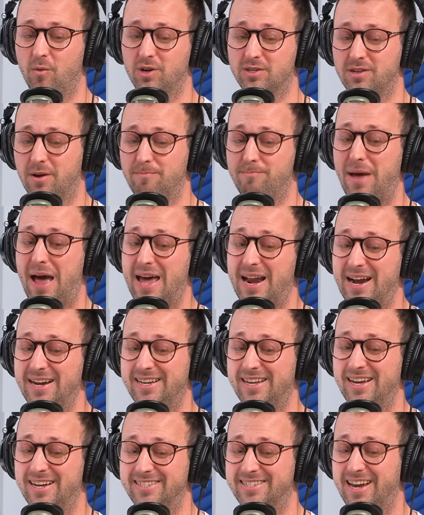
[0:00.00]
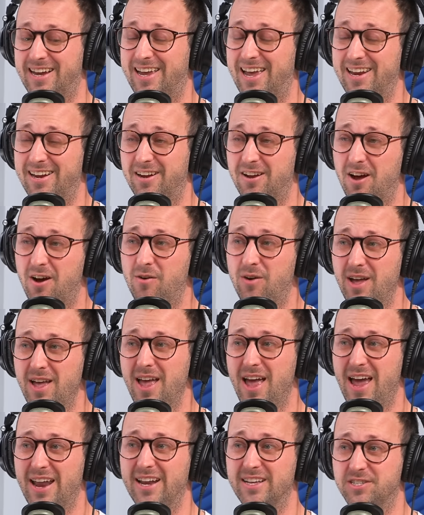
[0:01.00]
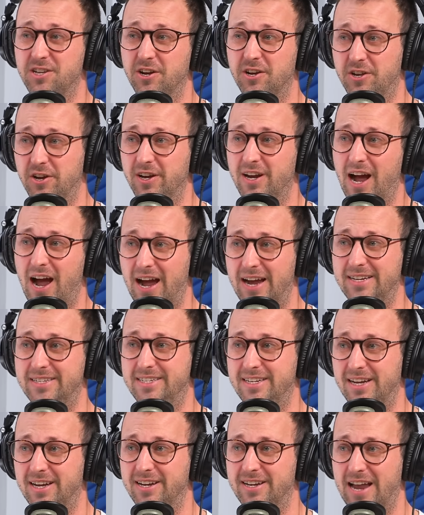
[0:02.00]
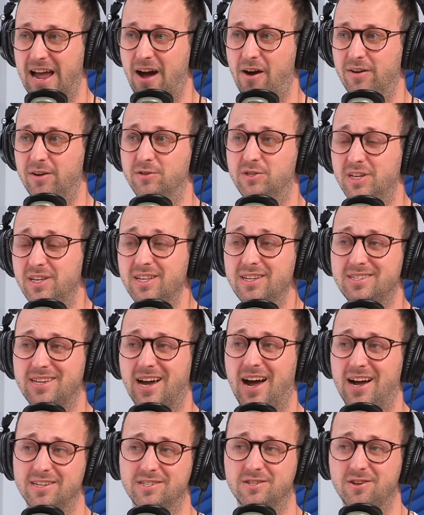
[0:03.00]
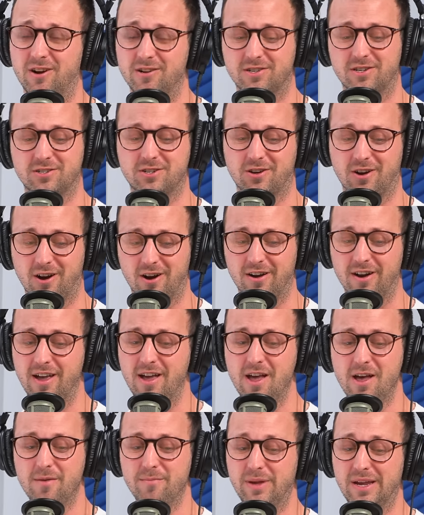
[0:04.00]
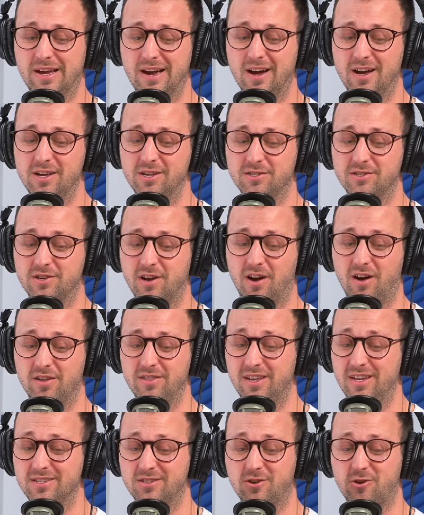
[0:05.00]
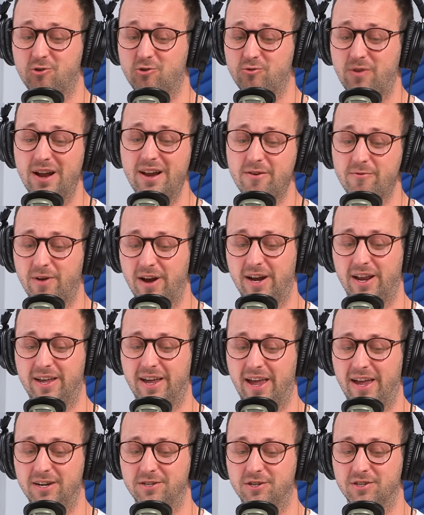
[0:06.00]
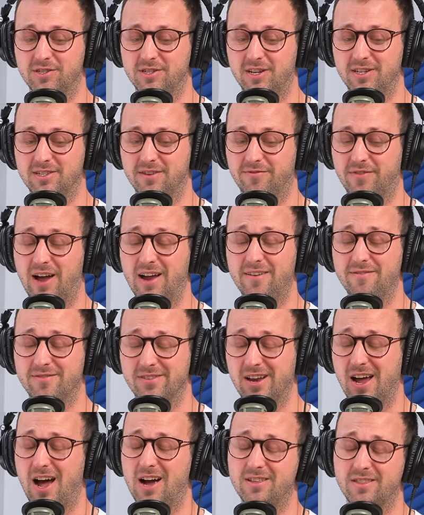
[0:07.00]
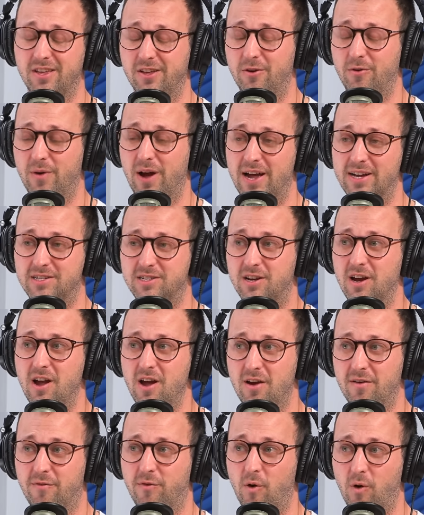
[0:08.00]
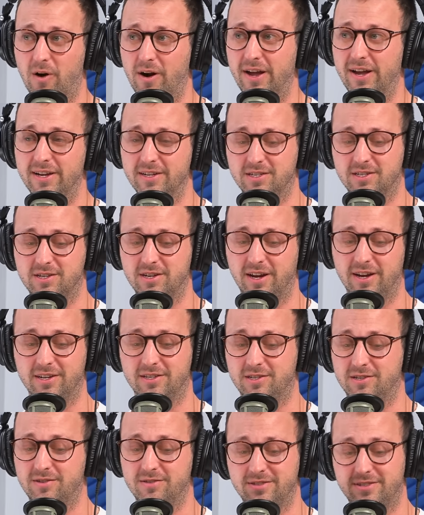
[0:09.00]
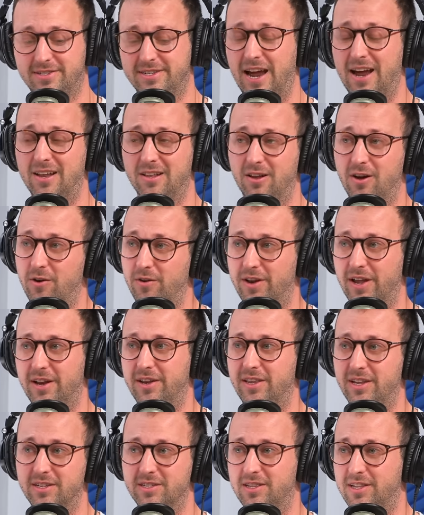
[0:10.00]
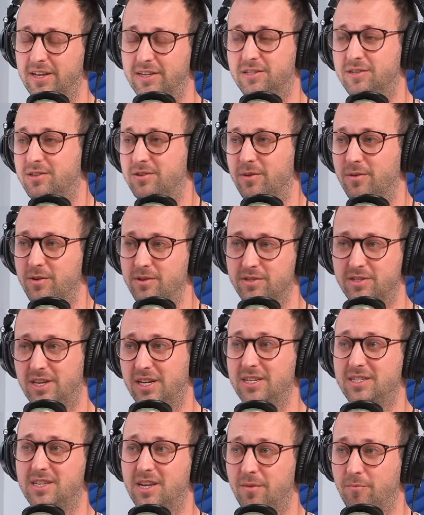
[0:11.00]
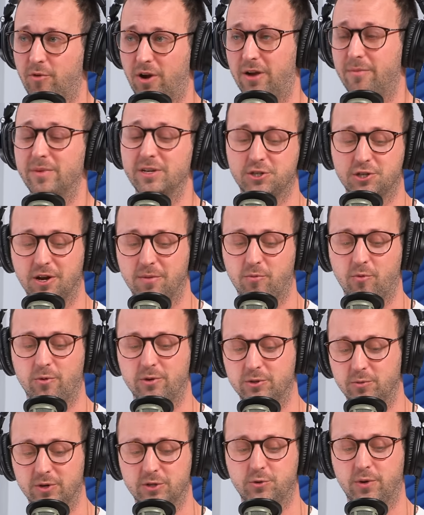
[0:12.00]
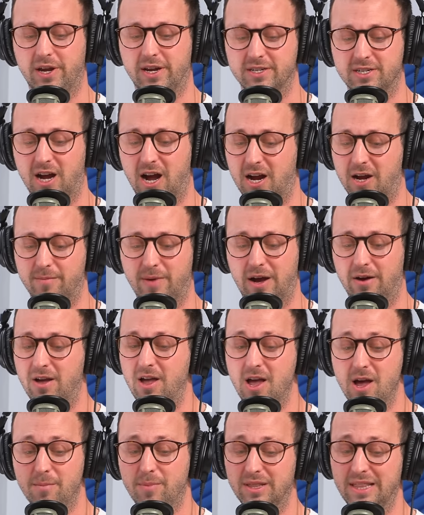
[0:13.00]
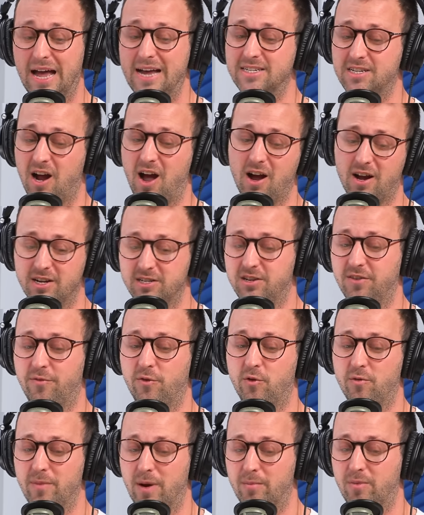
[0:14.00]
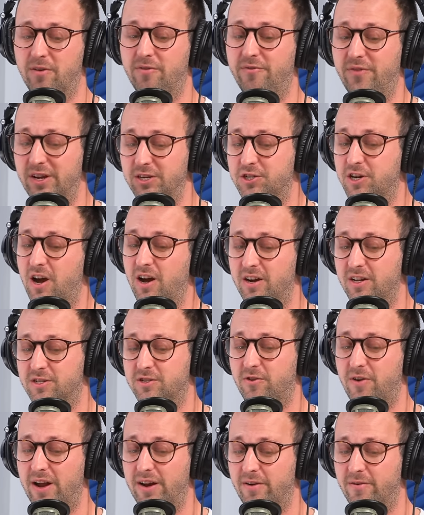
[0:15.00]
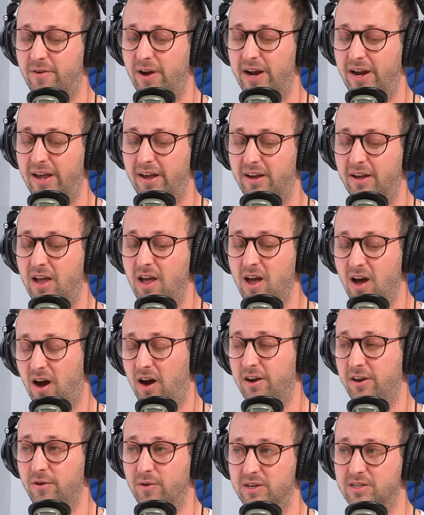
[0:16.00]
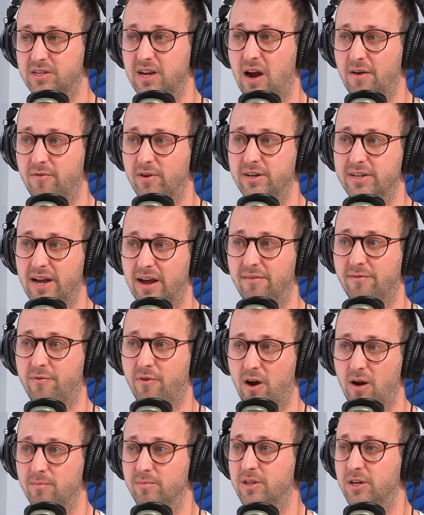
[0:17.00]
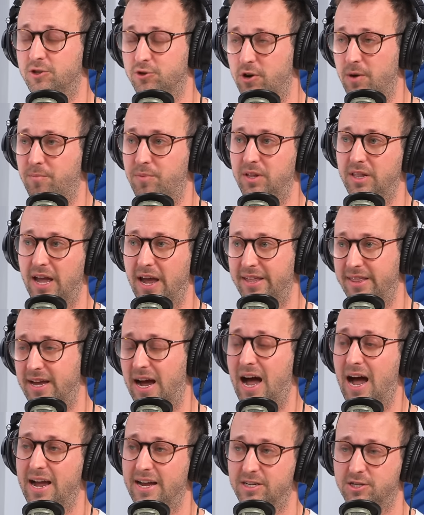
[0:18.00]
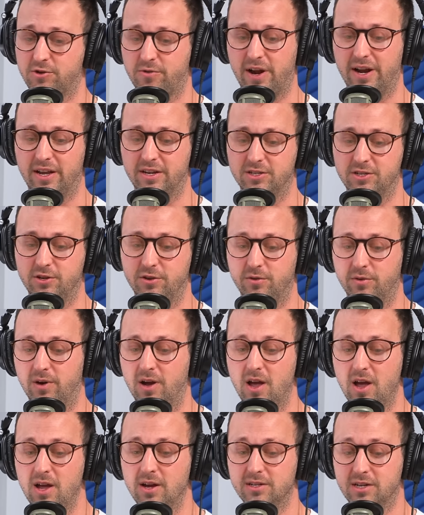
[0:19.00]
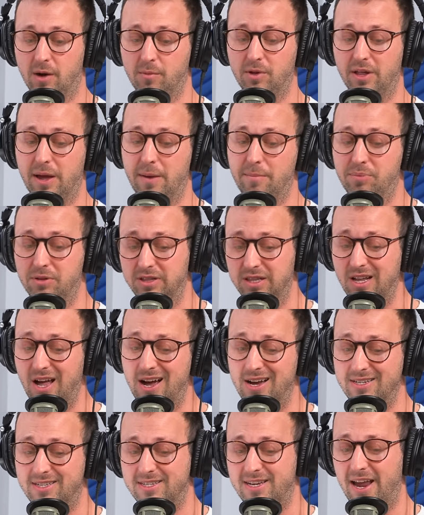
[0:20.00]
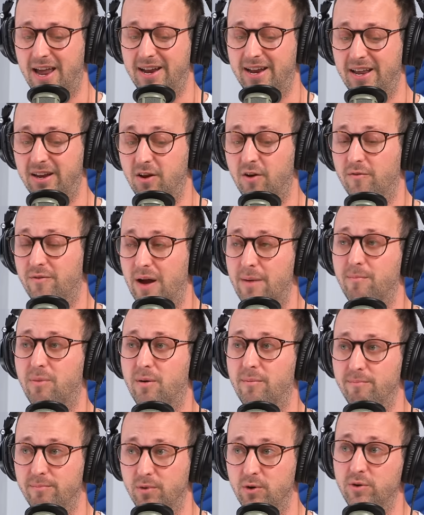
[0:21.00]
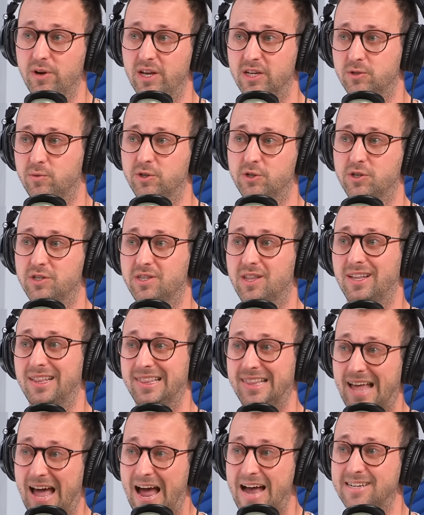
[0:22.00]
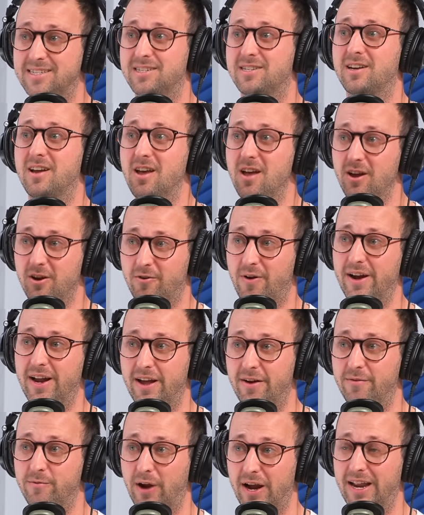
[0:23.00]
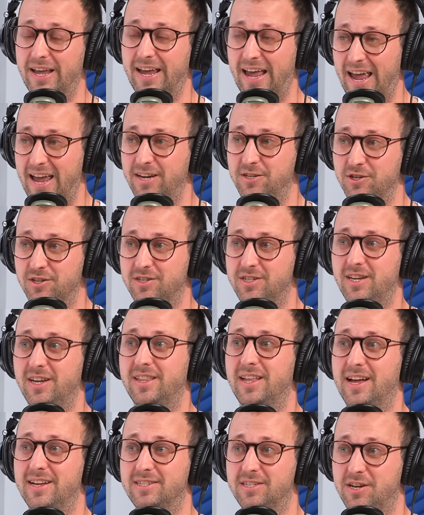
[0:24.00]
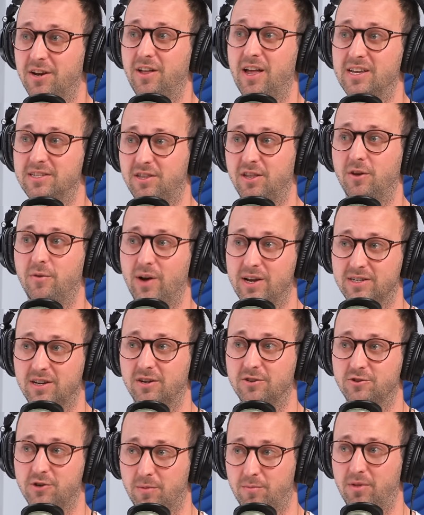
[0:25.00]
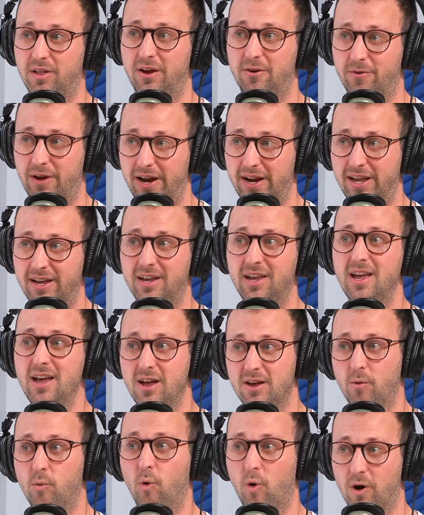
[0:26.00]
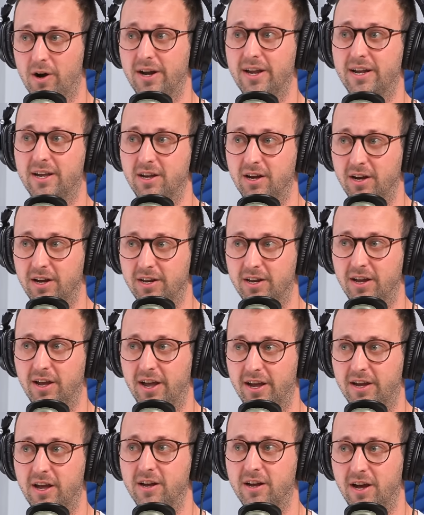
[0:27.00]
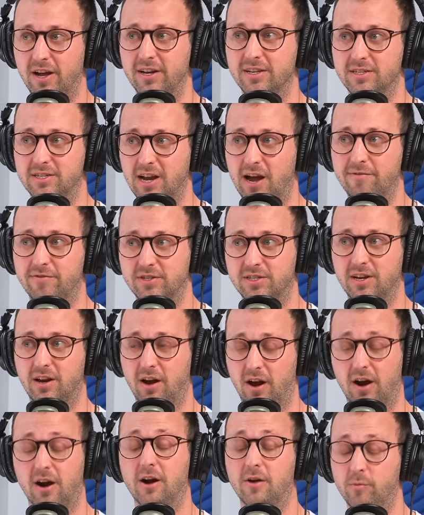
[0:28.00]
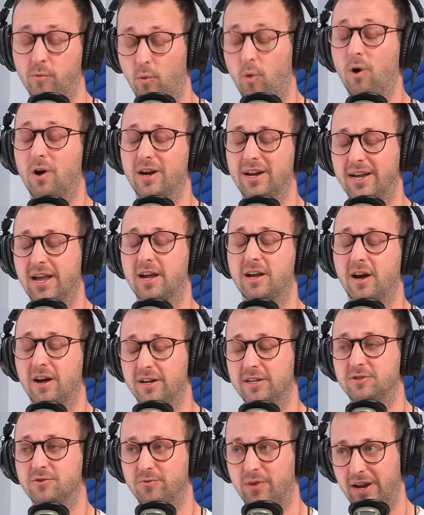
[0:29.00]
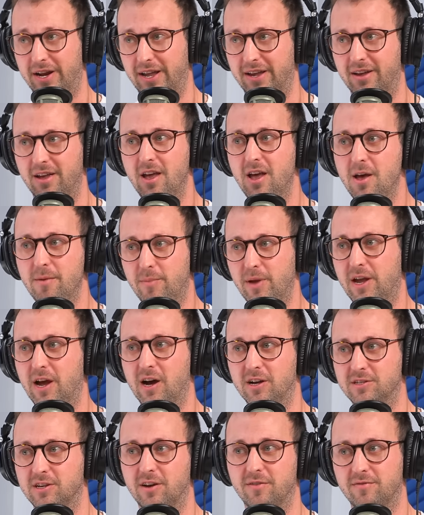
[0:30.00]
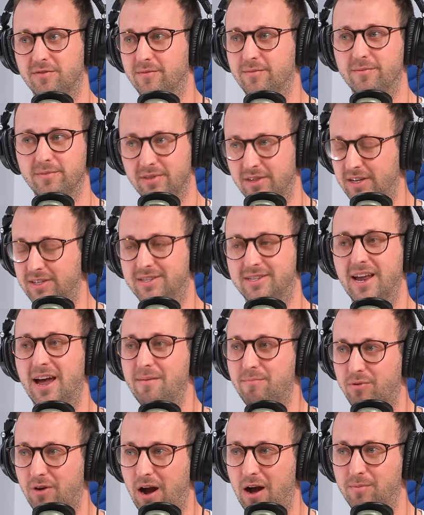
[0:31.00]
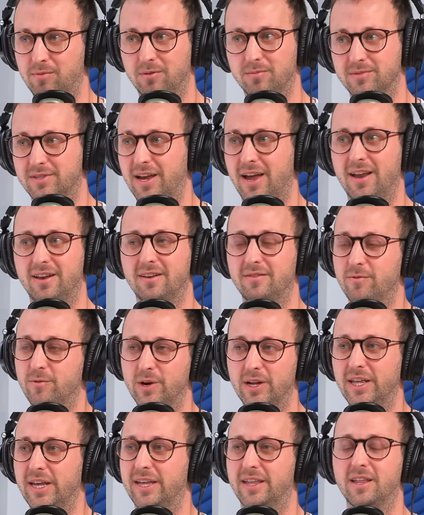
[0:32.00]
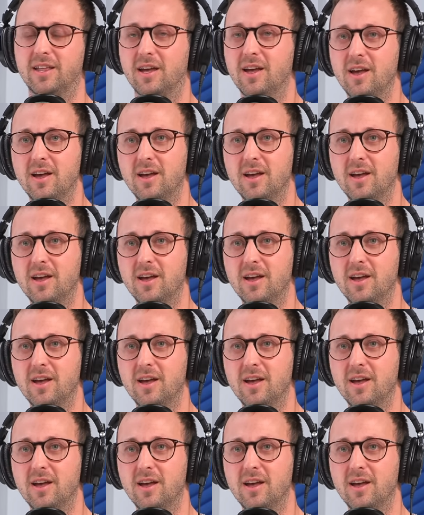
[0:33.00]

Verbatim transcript: was a bad idea a decade ago and it's a good idea now and you see the tide start to turn because these credit rating agencies have kind of knocked the U.S. for its its debt load and this, DC brickmanship, which we can talk about. But last August, if you remember, Fitch cut its credit rating on U.S. sovereign debt from the AAA, the highest rating, to AA plus. And in November, Moody's, which is the last credit rating agency that still has the U.S. on AAA rating, warned it could it could cut its deficit or warned it could cut its rating because of these debt problems. And really